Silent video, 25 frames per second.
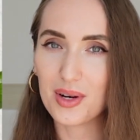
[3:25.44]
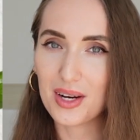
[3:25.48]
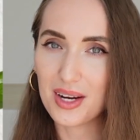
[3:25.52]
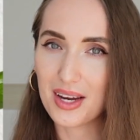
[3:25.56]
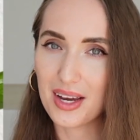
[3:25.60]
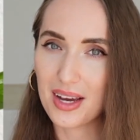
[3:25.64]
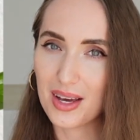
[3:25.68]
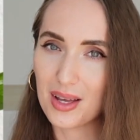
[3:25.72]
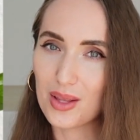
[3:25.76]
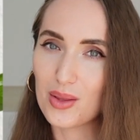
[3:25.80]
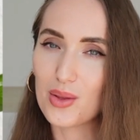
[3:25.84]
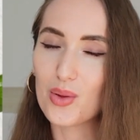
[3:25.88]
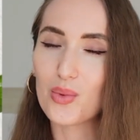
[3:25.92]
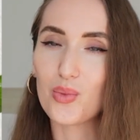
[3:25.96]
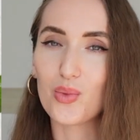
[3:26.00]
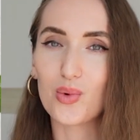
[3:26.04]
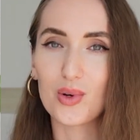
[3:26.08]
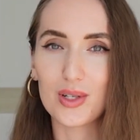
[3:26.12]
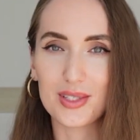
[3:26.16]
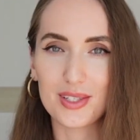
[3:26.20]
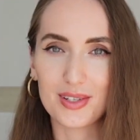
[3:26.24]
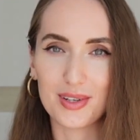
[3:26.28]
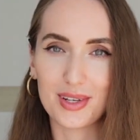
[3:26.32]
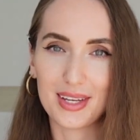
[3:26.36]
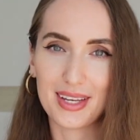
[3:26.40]
and
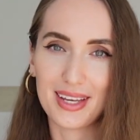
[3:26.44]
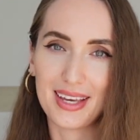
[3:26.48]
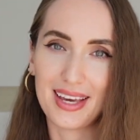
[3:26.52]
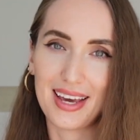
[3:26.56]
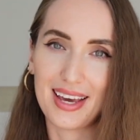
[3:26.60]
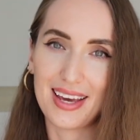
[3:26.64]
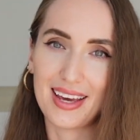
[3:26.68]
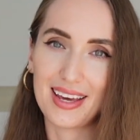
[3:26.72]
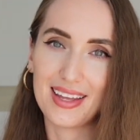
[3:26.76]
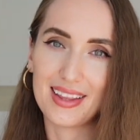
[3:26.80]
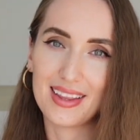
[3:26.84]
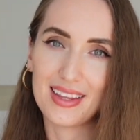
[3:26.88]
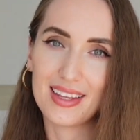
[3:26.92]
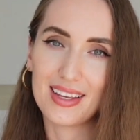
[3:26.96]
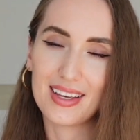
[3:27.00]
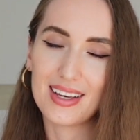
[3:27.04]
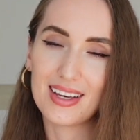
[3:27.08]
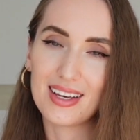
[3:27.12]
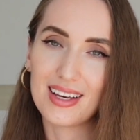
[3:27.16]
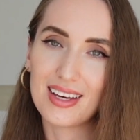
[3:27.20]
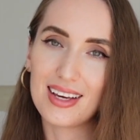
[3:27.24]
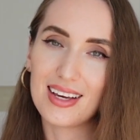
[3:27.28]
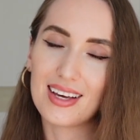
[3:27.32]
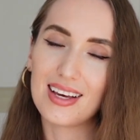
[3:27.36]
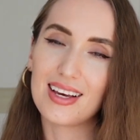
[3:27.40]
watering can.
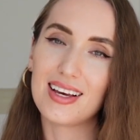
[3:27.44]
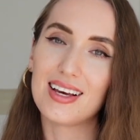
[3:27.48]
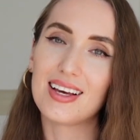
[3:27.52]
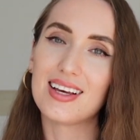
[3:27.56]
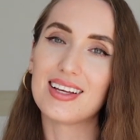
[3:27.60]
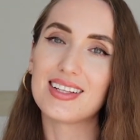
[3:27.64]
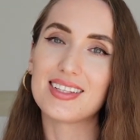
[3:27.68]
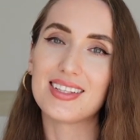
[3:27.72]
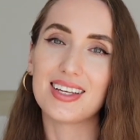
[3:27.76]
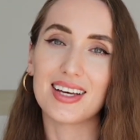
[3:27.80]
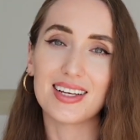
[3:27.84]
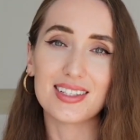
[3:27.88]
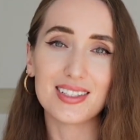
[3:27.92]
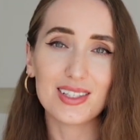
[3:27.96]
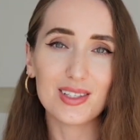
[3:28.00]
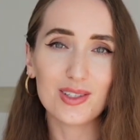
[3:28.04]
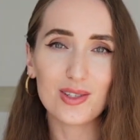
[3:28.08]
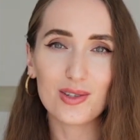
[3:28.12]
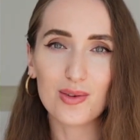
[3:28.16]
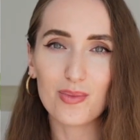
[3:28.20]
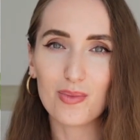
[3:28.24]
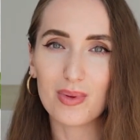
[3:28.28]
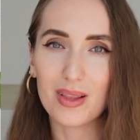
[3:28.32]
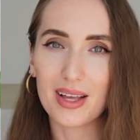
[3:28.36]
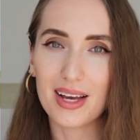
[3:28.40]
Tending
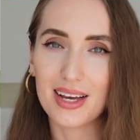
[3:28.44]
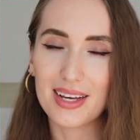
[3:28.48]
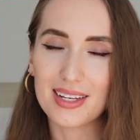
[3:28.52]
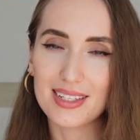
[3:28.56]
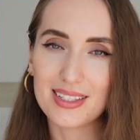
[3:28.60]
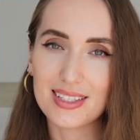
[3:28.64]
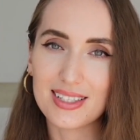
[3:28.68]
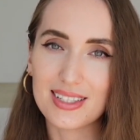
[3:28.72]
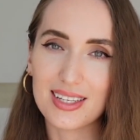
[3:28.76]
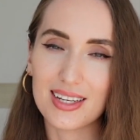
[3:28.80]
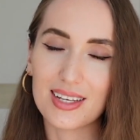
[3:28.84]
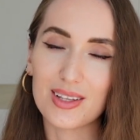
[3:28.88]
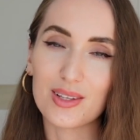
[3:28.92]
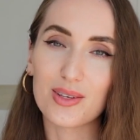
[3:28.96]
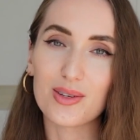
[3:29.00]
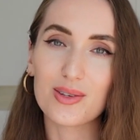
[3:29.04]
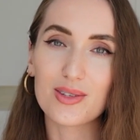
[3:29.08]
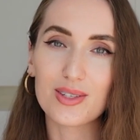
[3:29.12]
to plants and